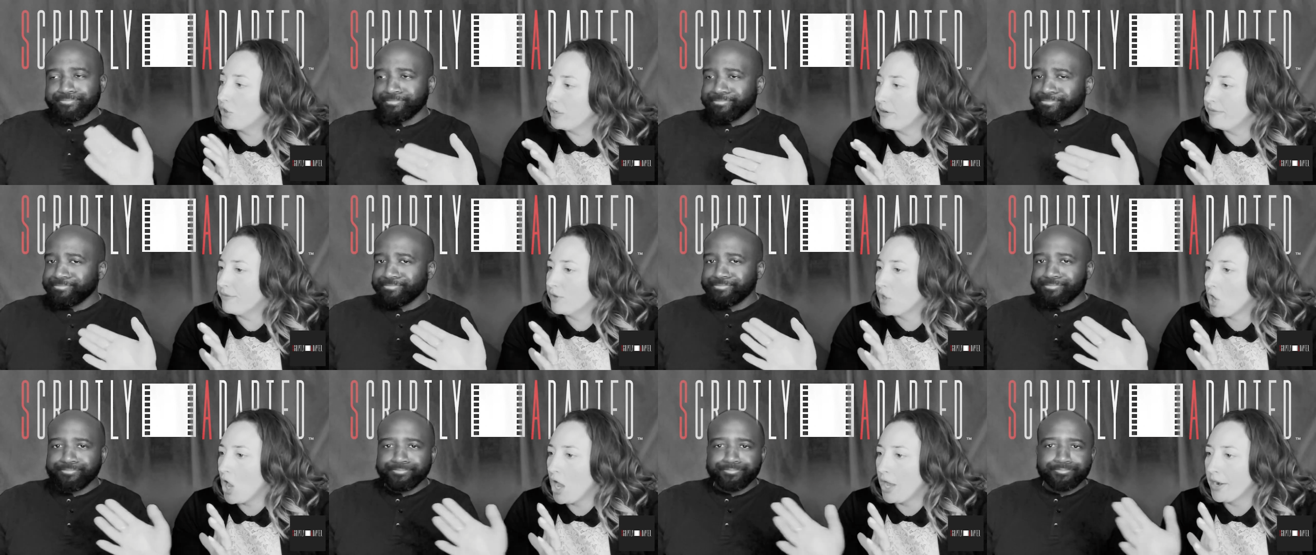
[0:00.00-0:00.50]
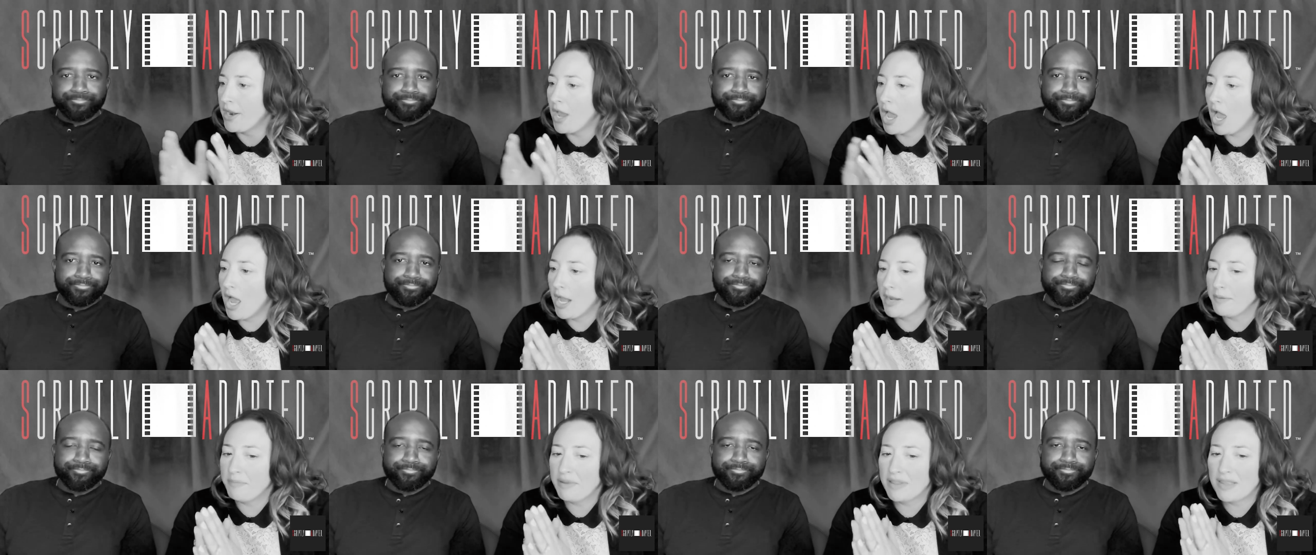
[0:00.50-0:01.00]
Speaker 1: have gone
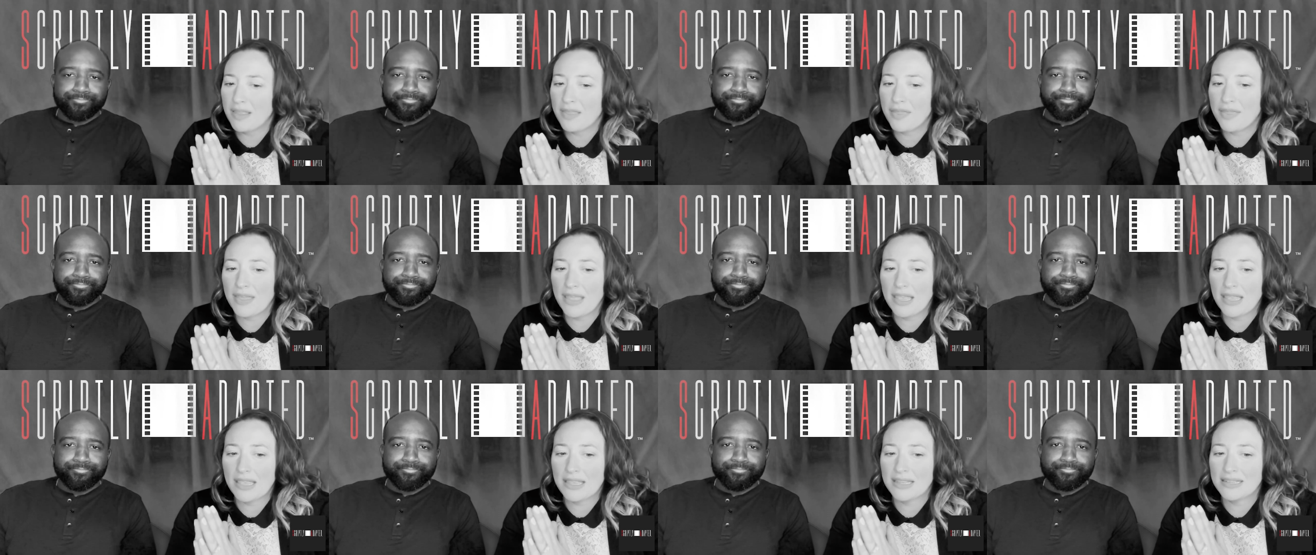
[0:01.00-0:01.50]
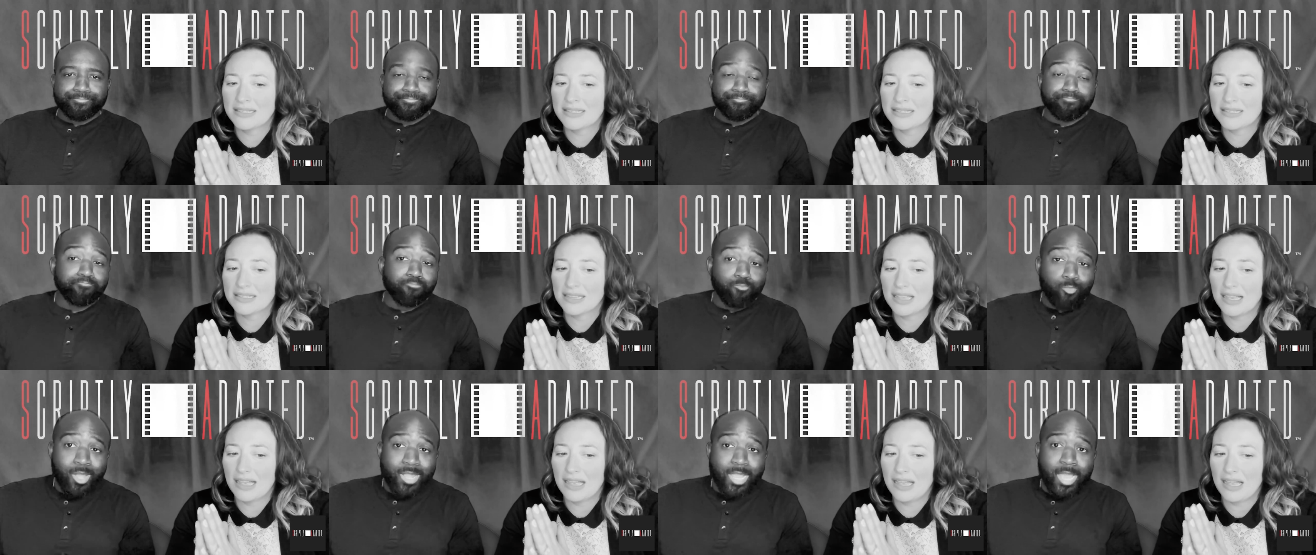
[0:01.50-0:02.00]
on, but the thing is...
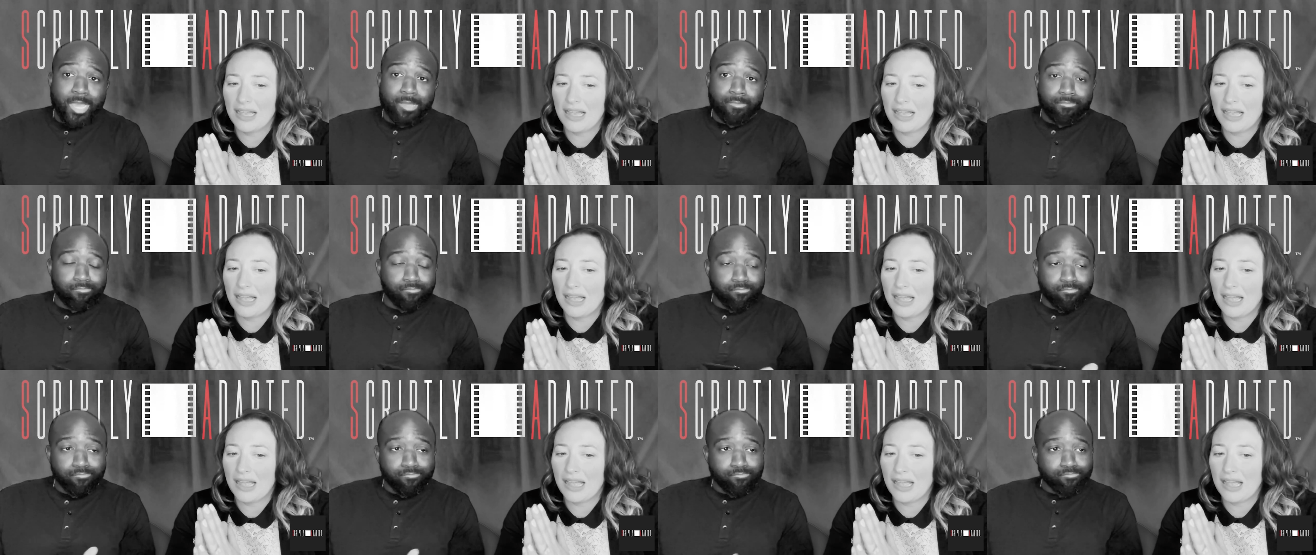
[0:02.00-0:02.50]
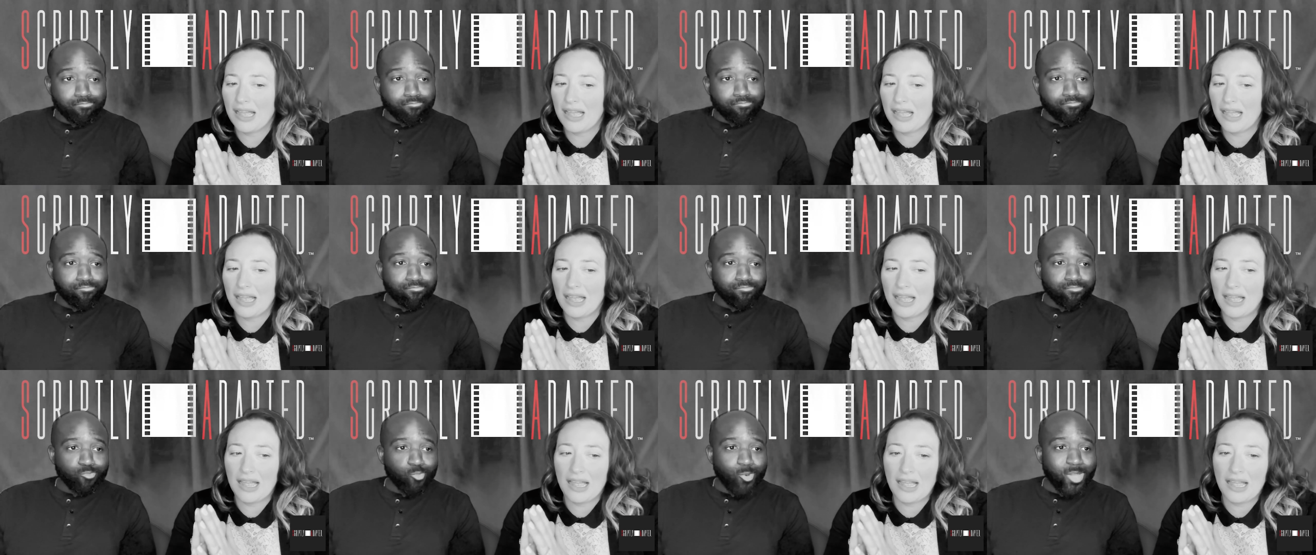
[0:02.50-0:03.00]
We're not.
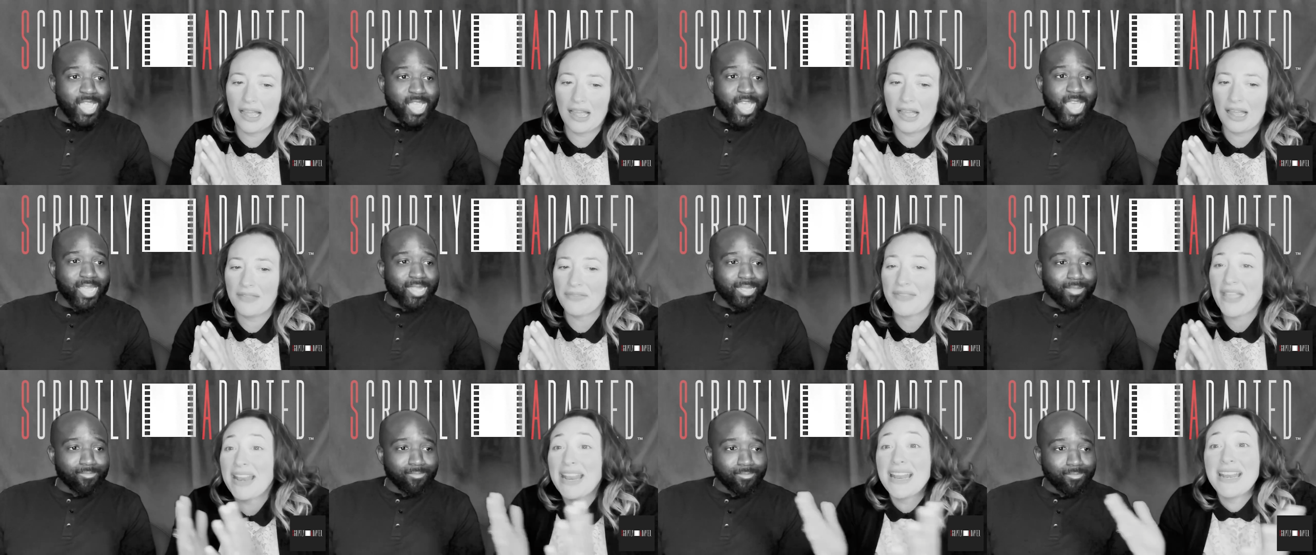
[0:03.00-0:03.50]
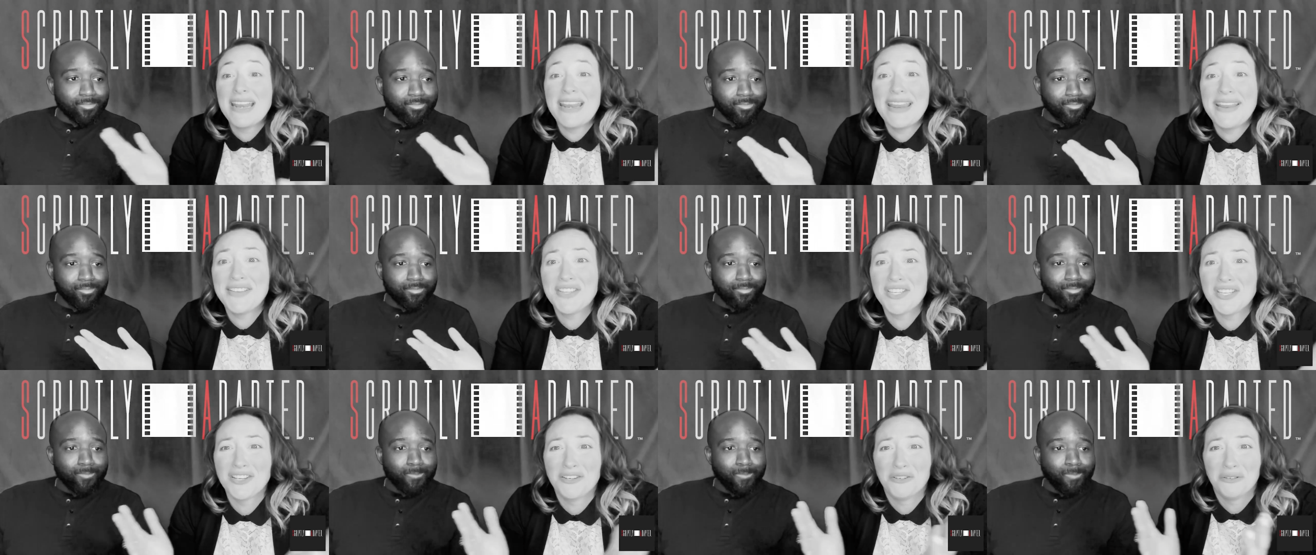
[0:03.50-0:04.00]
We're not. They didn't need
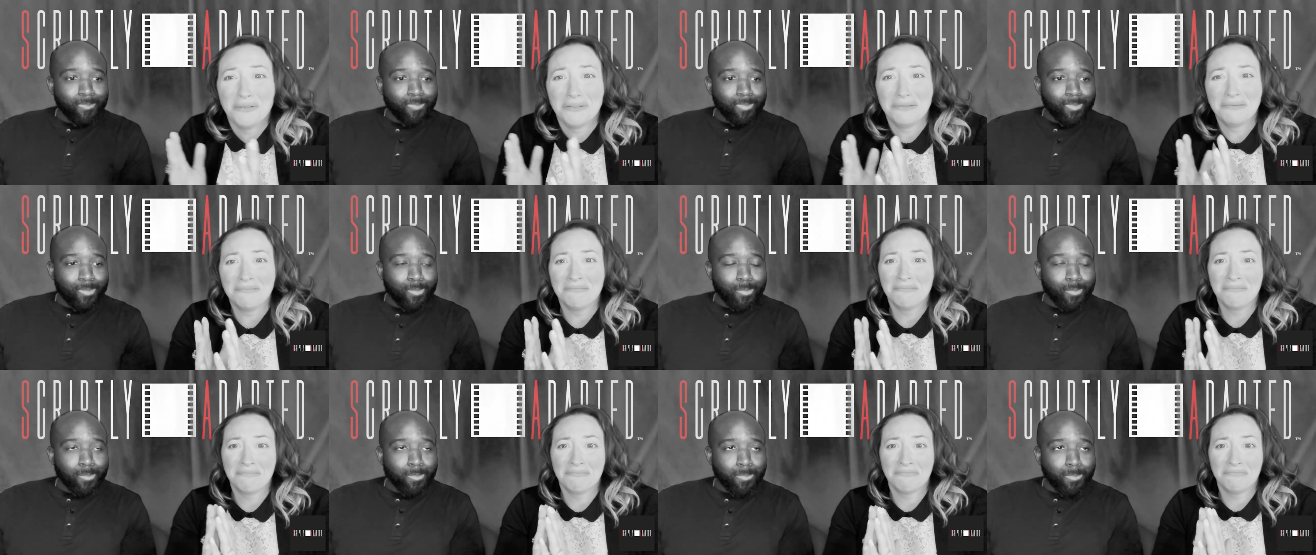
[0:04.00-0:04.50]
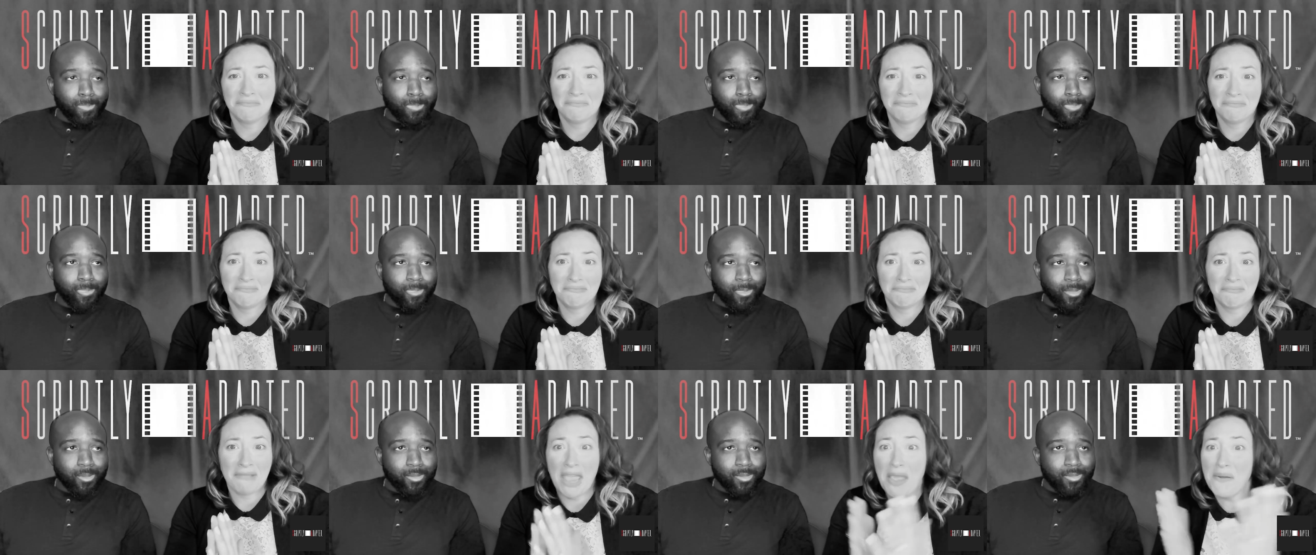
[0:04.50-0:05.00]
to.
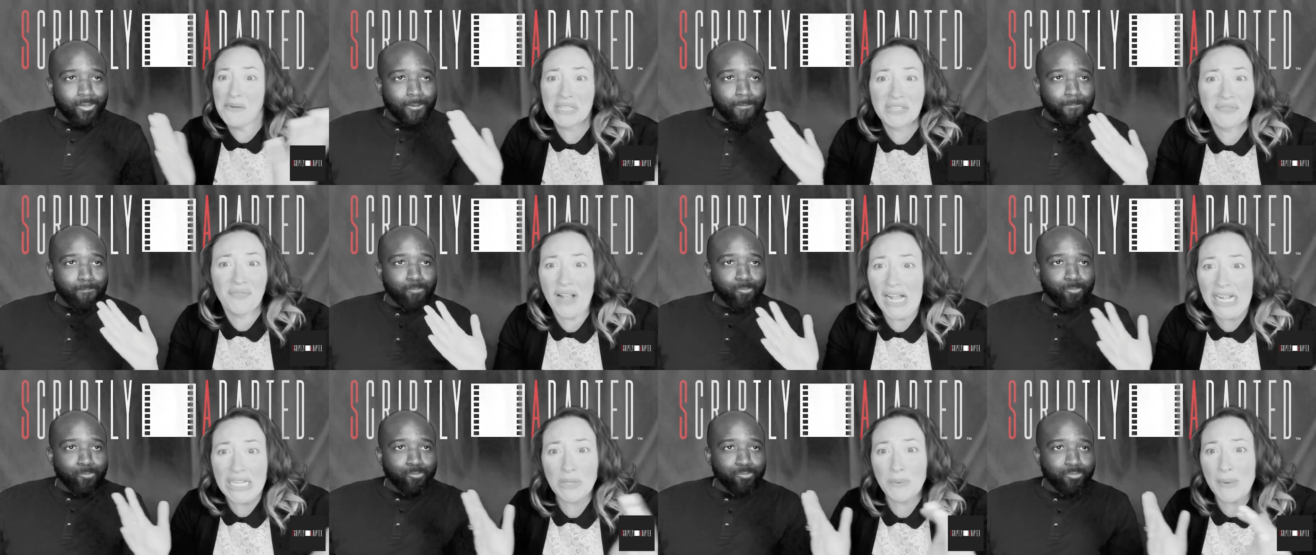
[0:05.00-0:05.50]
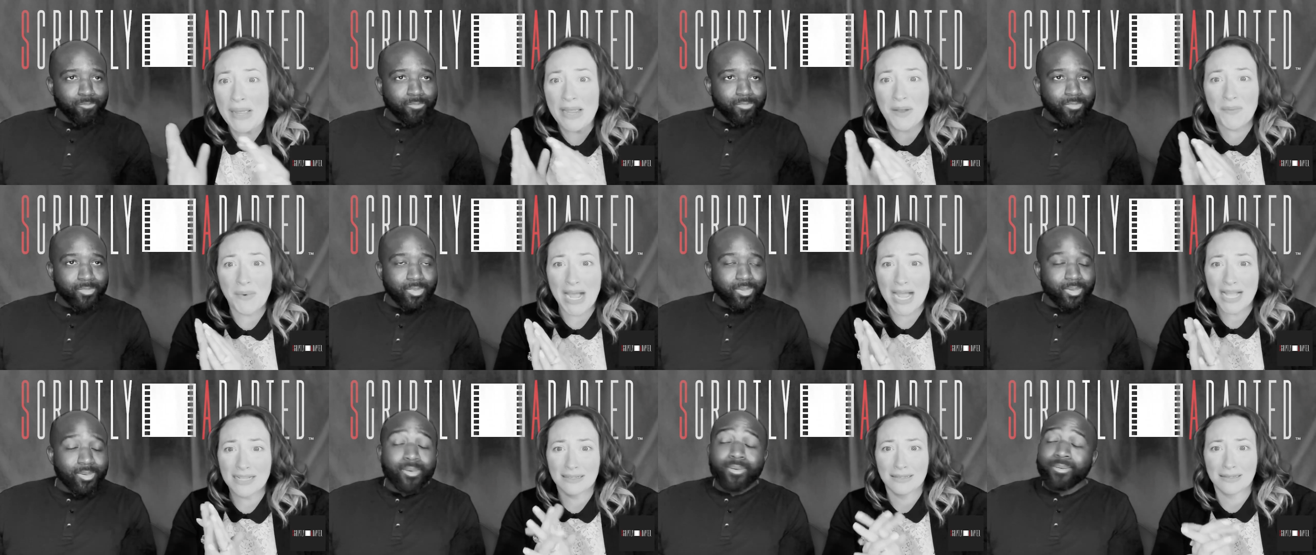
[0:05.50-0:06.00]
It was fine the way it
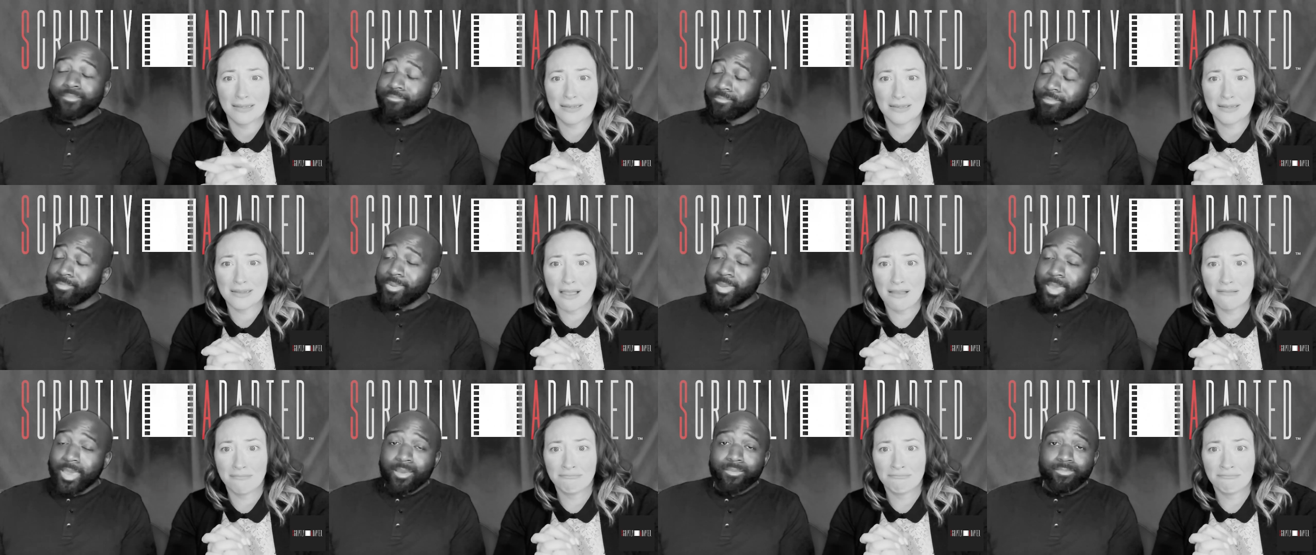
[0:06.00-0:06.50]
was. Yeah.